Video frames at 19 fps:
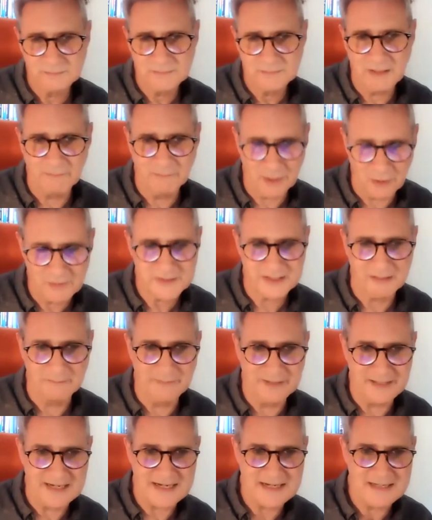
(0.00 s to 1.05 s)
unblock
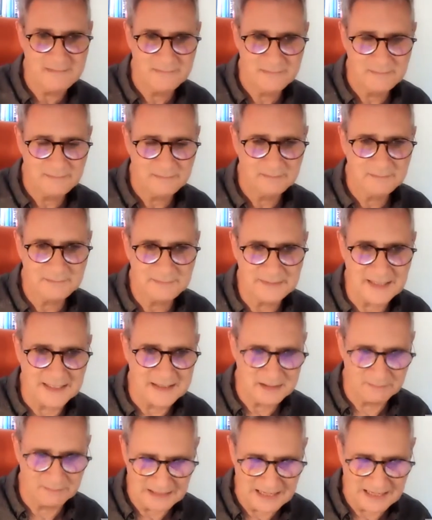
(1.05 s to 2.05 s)
somebody, get some